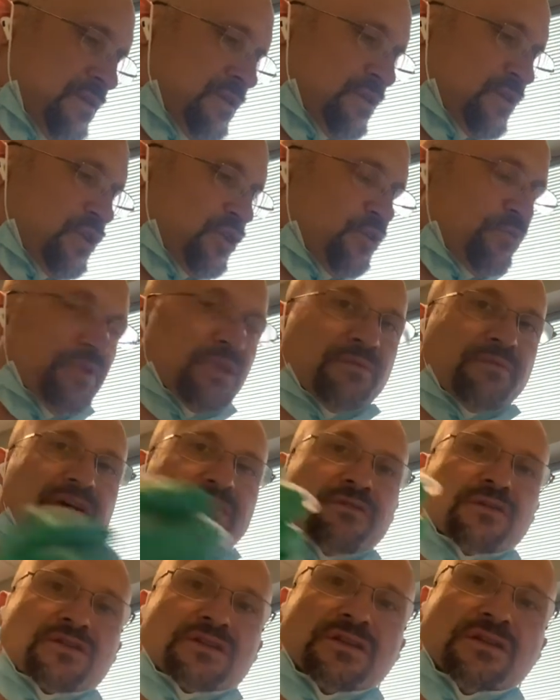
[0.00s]
Open the
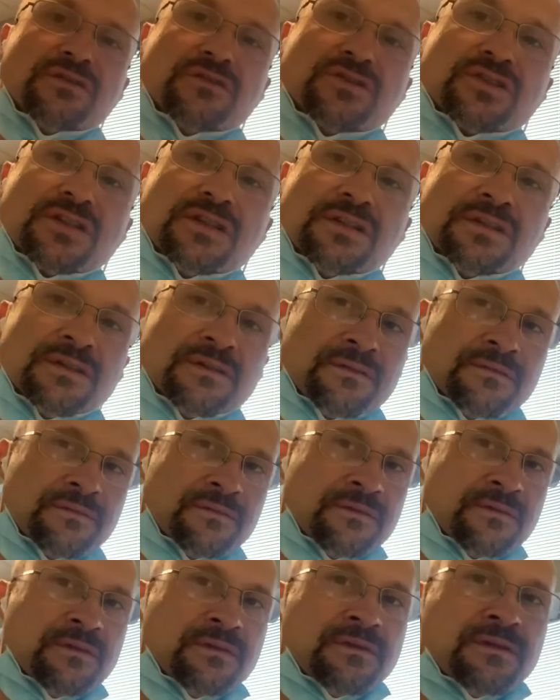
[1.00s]
buffer solution,
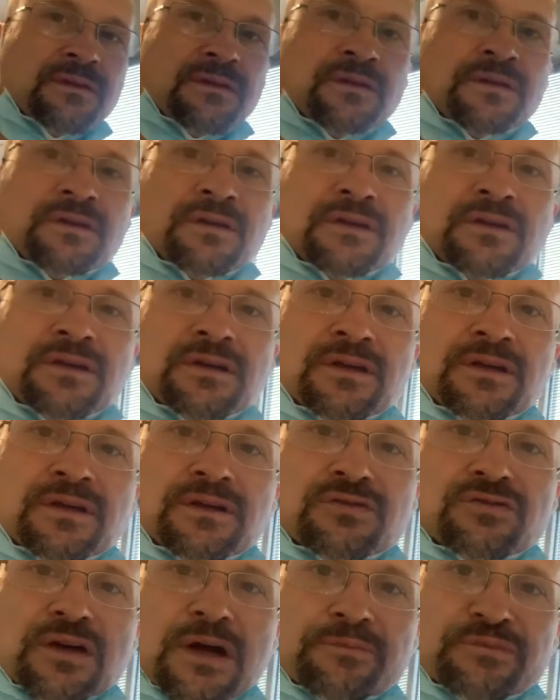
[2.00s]

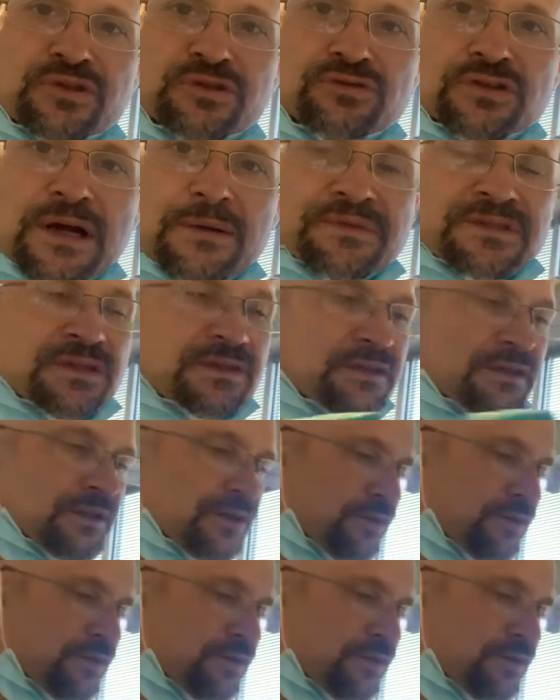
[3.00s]
drop 2 drops in the little